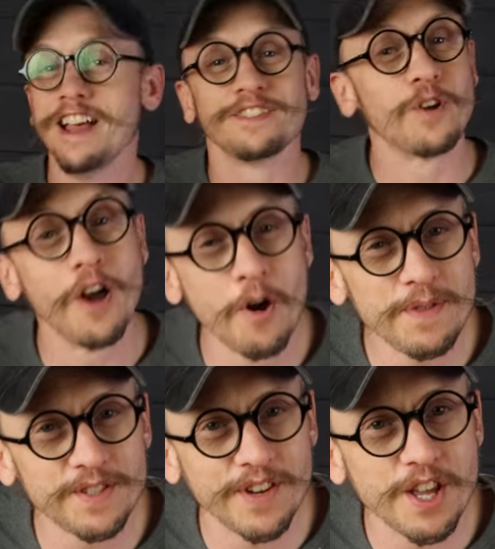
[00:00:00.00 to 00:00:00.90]
So I hope
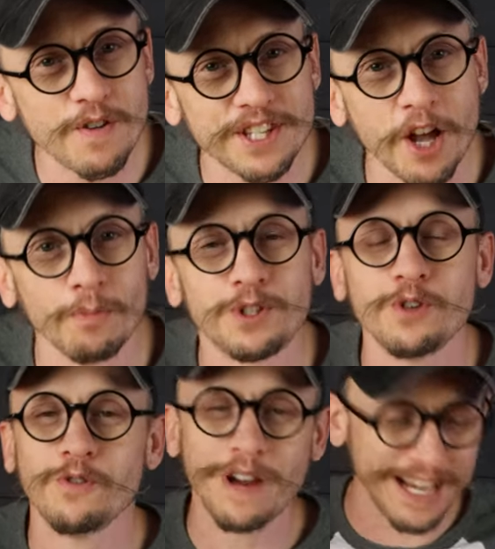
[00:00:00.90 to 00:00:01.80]
this video has helped
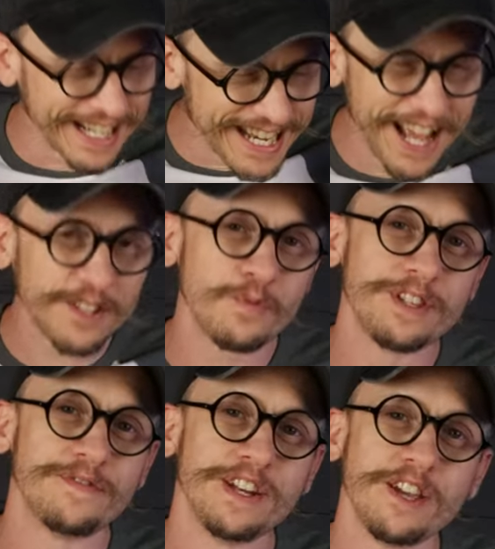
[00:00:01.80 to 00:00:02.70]
you, and in next
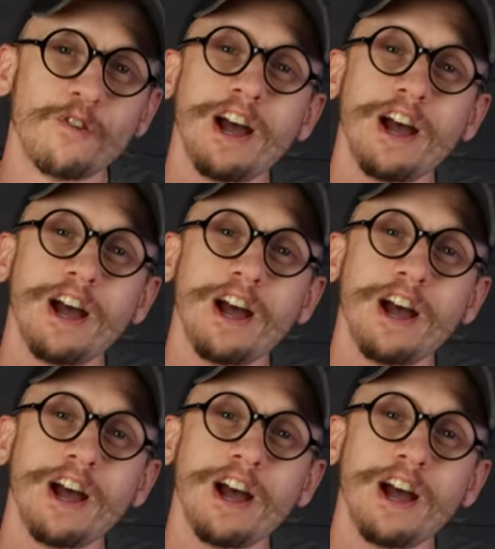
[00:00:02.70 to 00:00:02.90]
week's video,